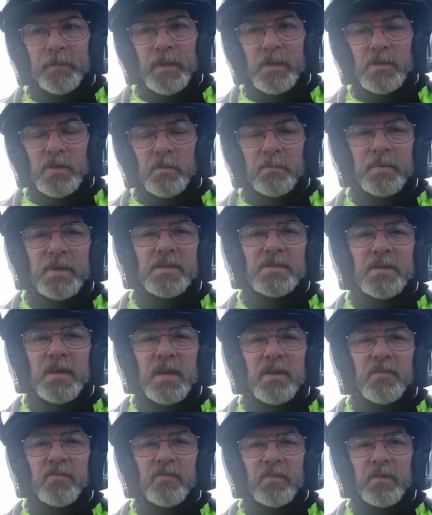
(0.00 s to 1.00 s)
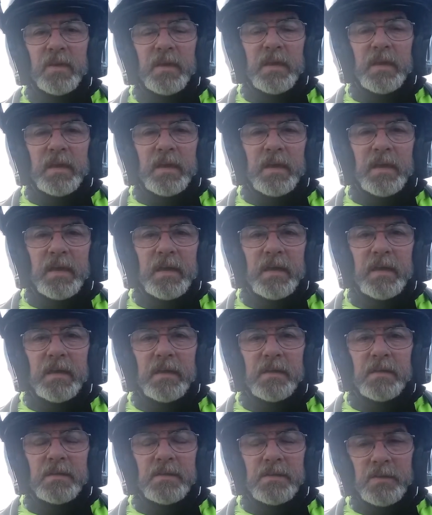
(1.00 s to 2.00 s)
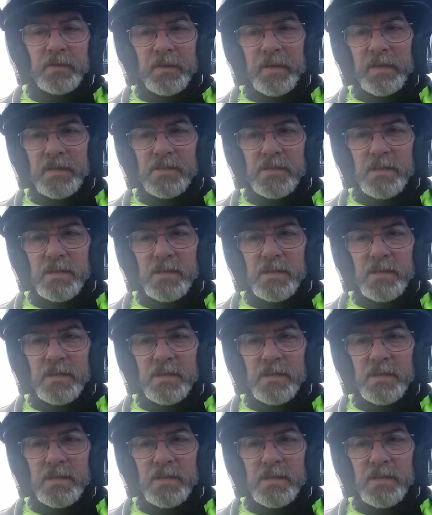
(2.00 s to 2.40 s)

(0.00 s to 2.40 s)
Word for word: So be safe, and until next